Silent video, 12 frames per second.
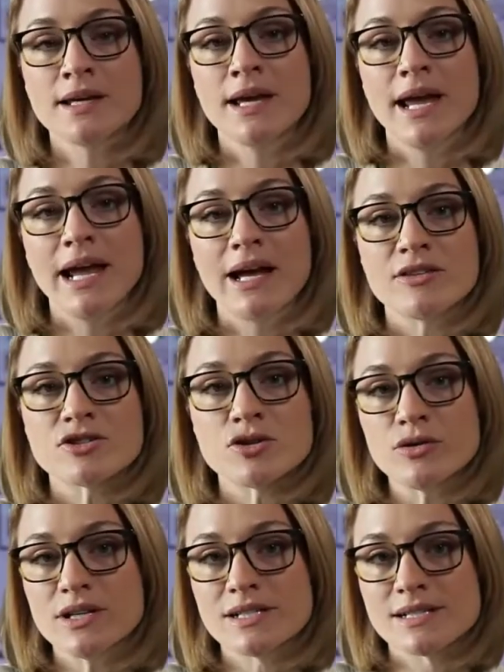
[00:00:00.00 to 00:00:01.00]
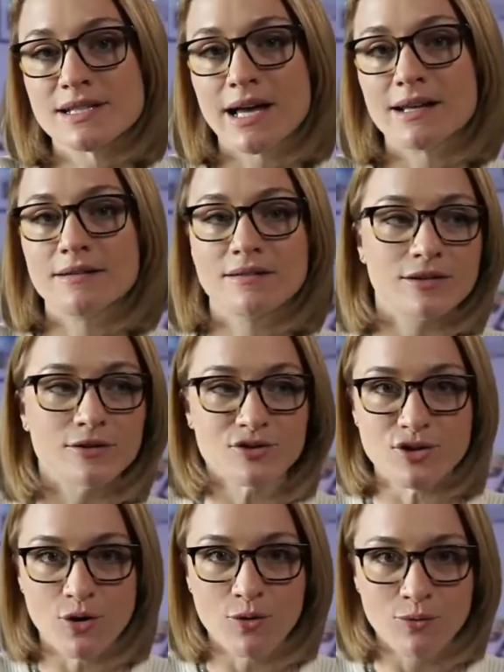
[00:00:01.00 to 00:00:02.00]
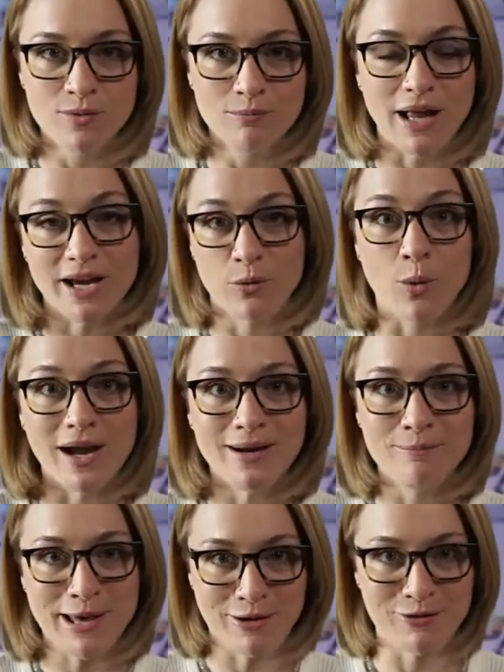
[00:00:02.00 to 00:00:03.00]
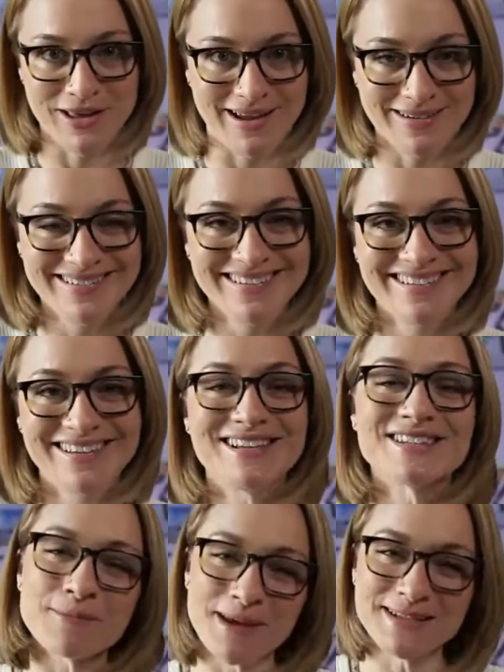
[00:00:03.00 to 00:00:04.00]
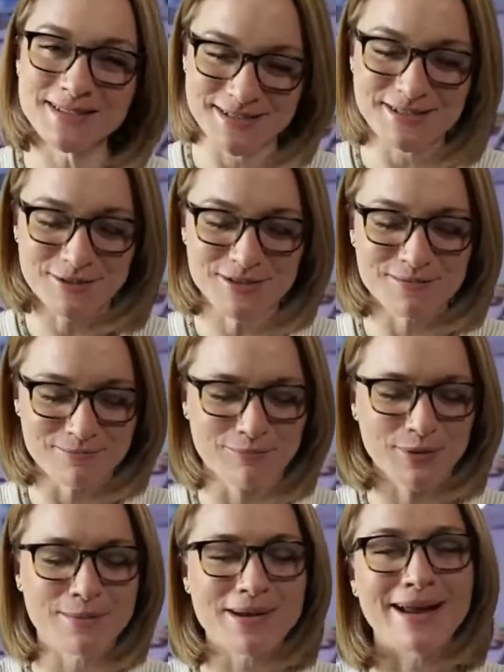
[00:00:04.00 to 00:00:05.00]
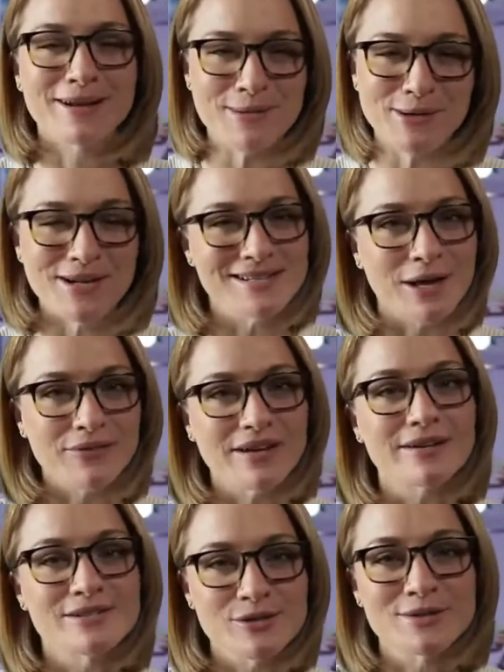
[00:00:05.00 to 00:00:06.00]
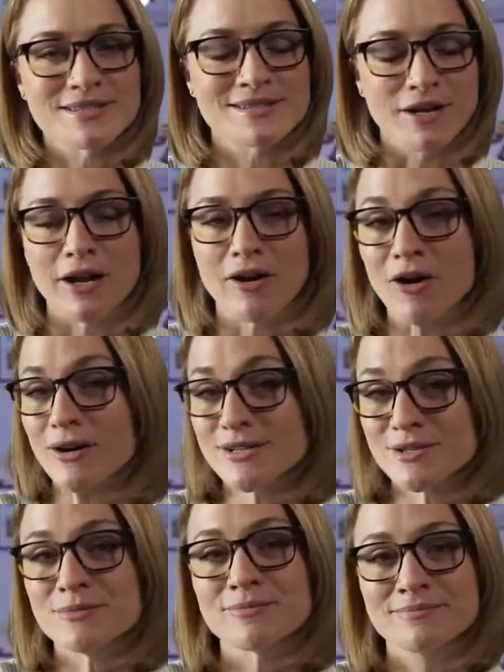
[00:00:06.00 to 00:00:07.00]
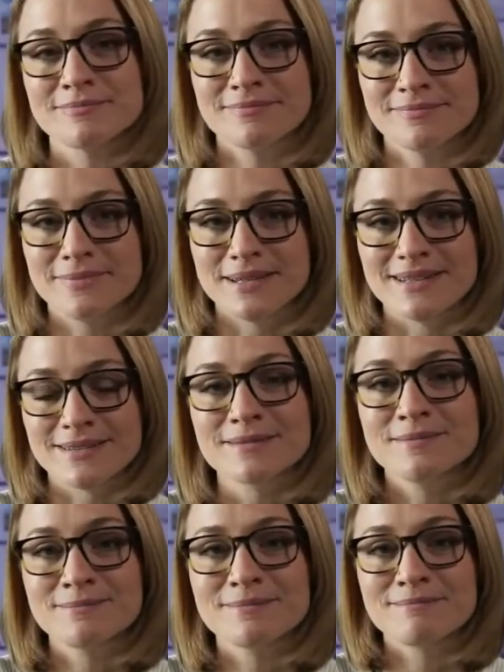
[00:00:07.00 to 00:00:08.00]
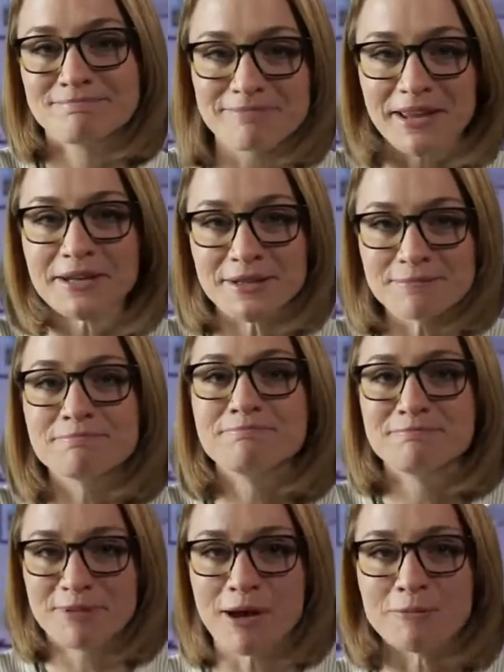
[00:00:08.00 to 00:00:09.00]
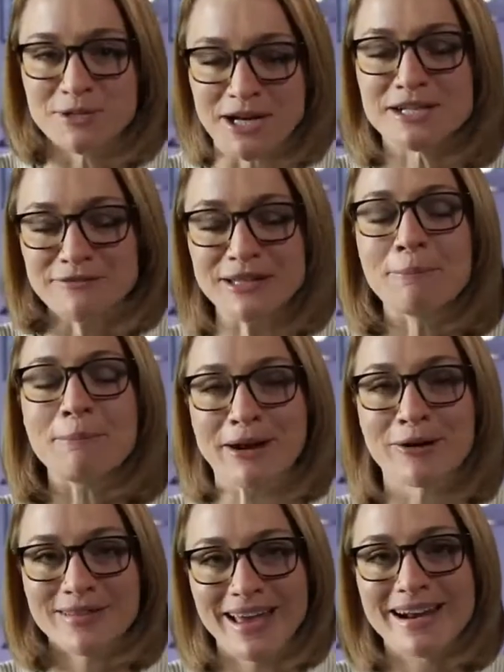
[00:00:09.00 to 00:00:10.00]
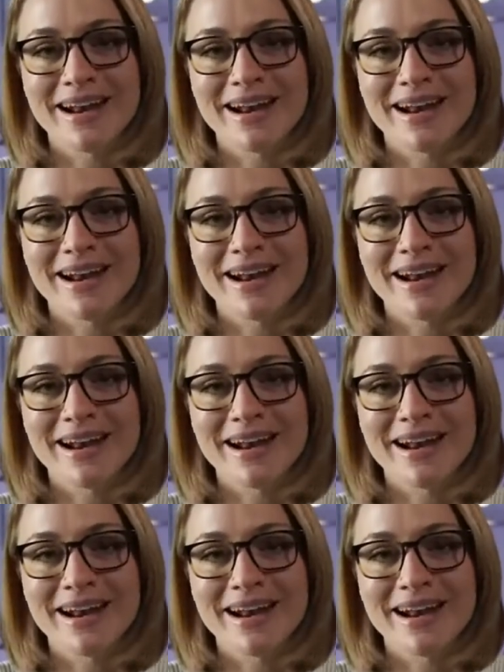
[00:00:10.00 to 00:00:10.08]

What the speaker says: And the truth is that there's no black and white better than. In some cases, there's some pretty bad communities out there. And so it's not hard to be like objectively better than